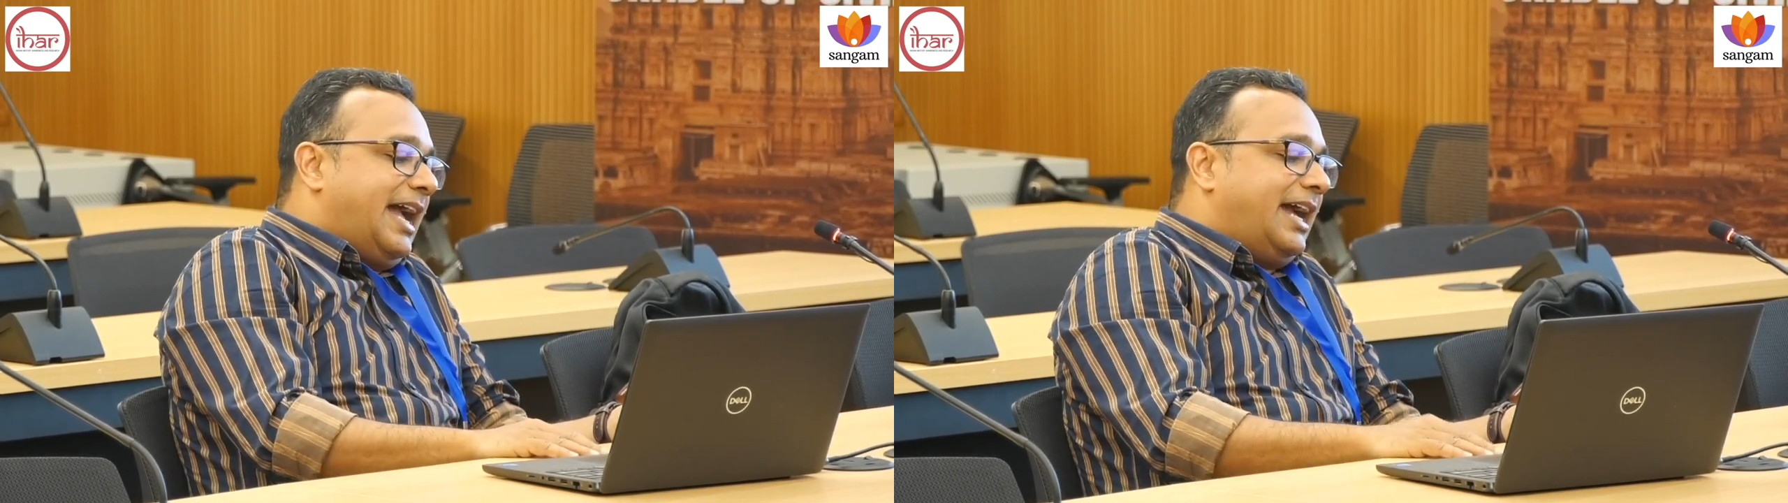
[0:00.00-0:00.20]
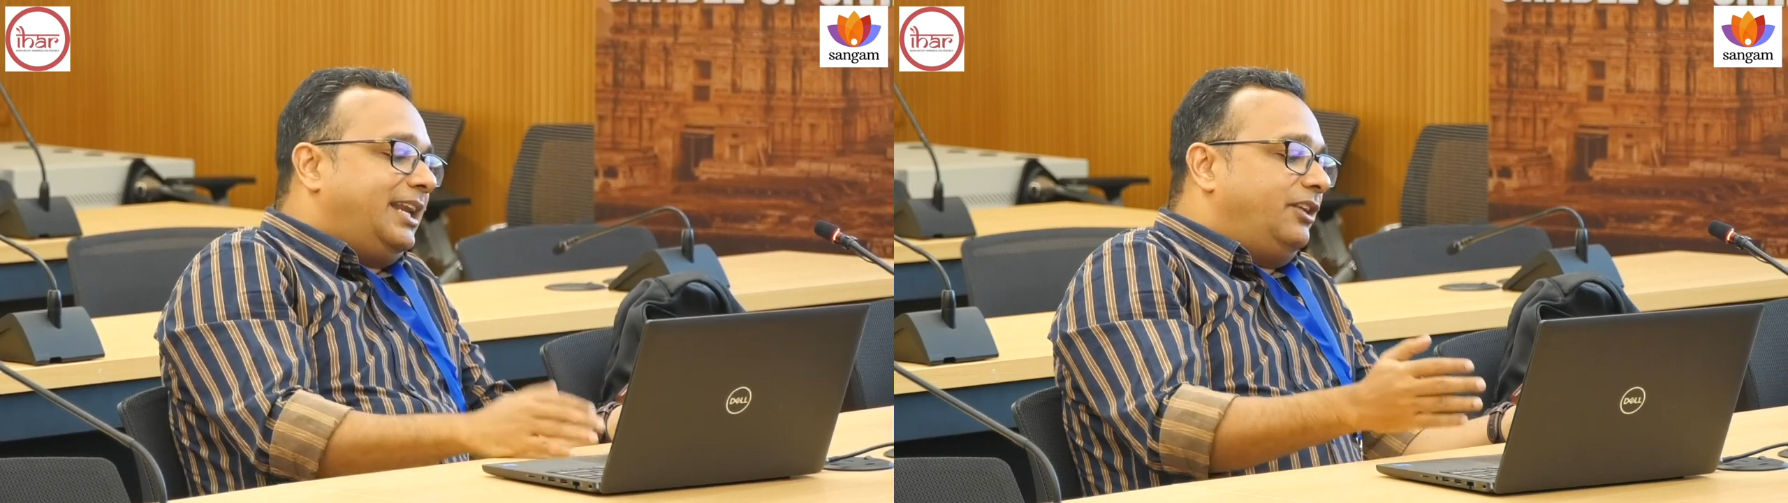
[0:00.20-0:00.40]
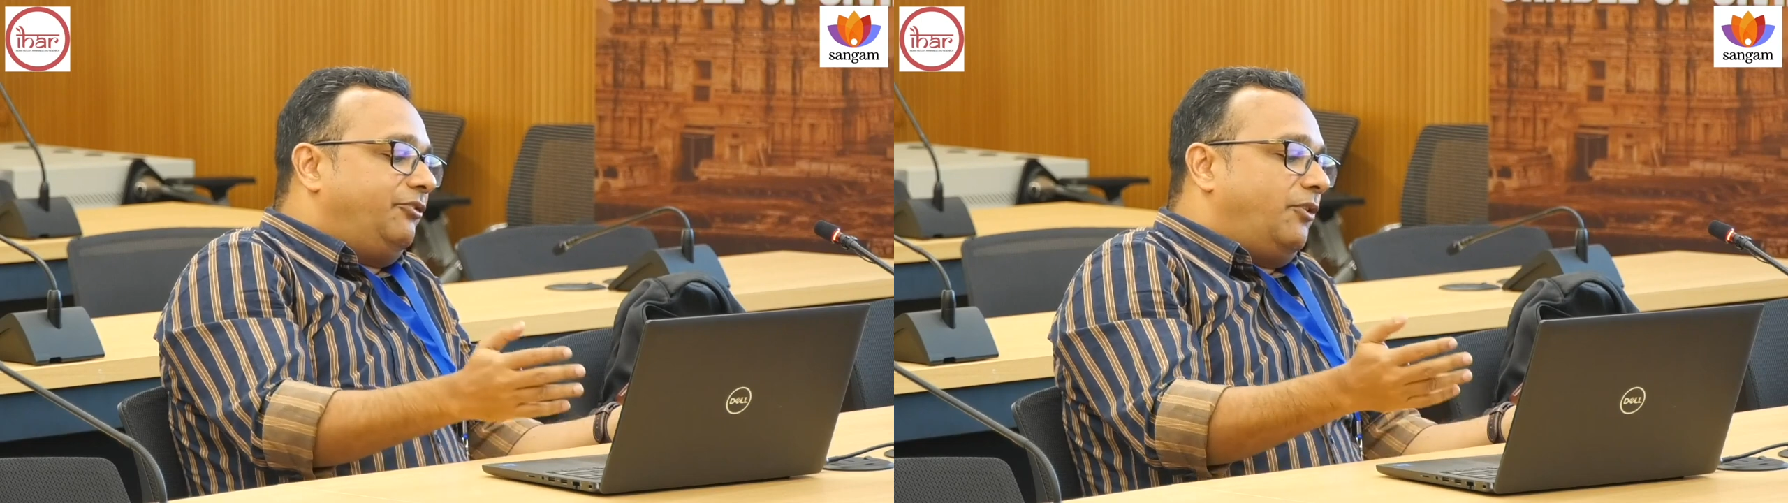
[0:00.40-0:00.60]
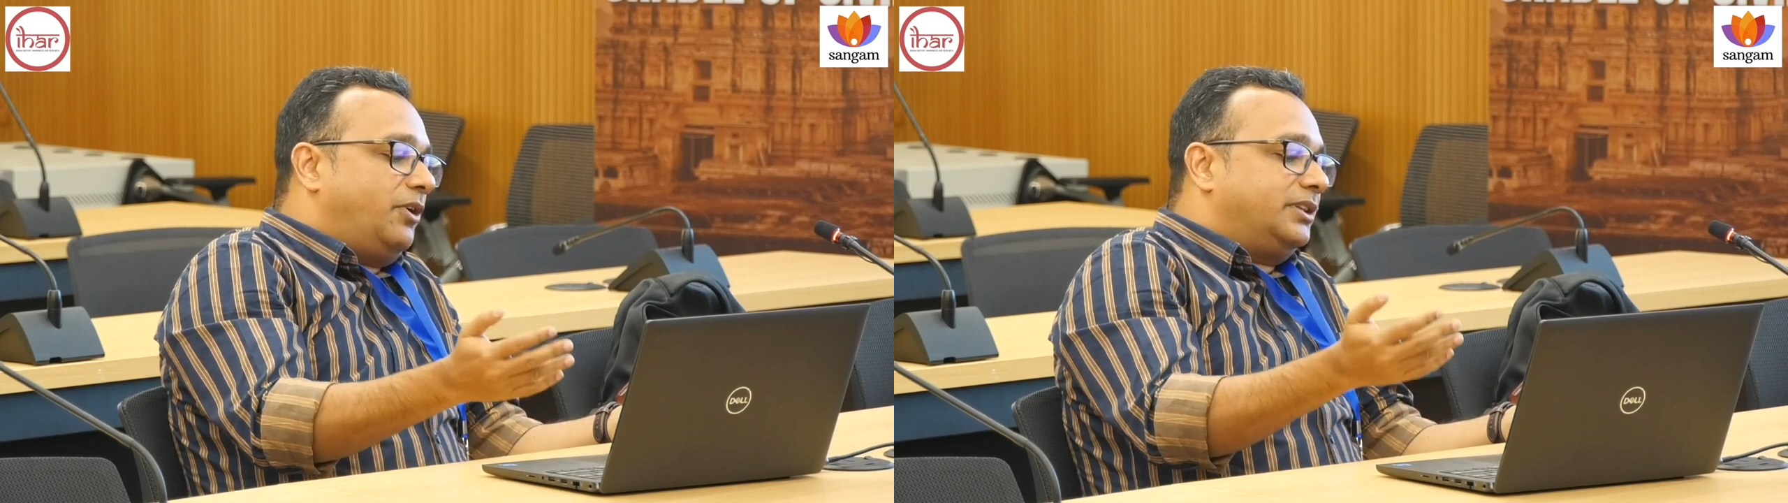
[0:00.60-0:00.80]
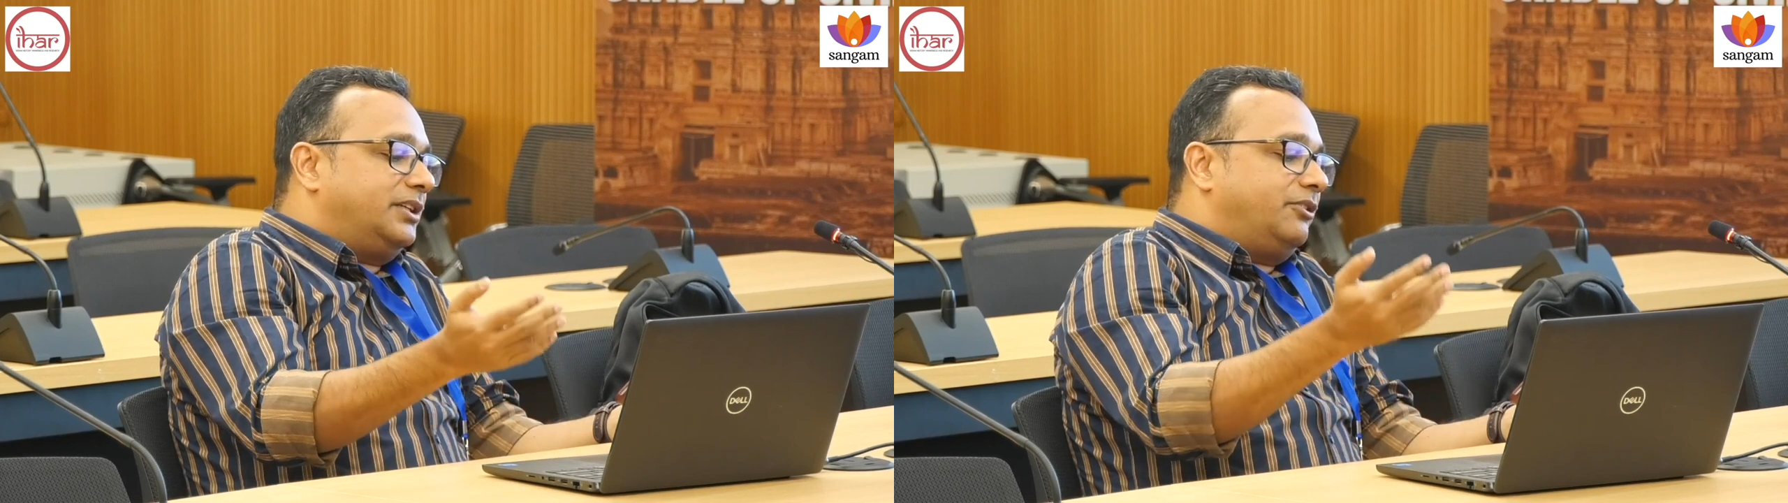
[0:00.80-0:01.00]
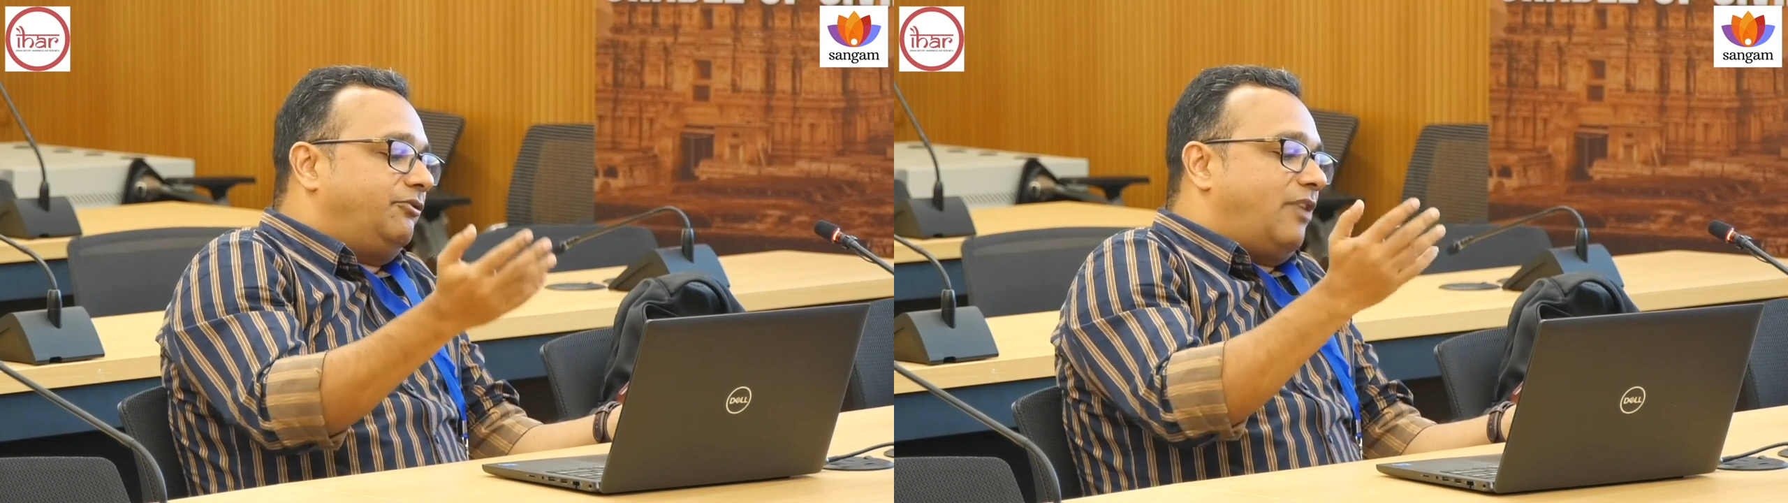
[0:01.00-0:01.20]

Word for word: And for the